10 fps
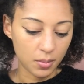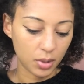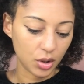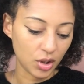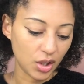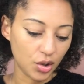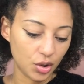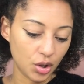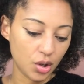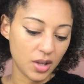because I
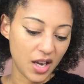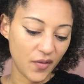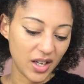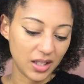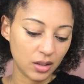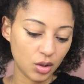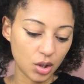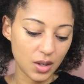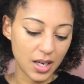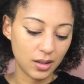just knew that if I didn't
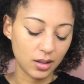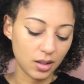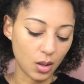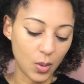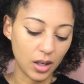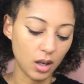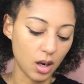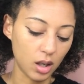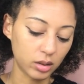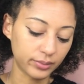do the ends as I went
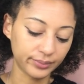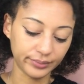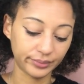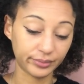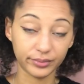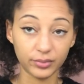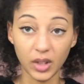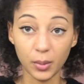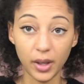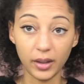along,
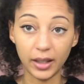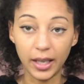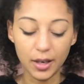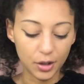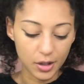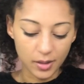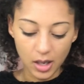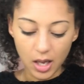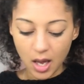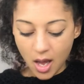they weren't going to get done.
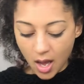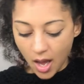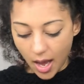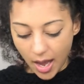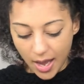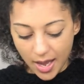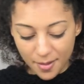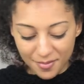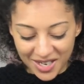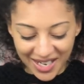
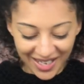And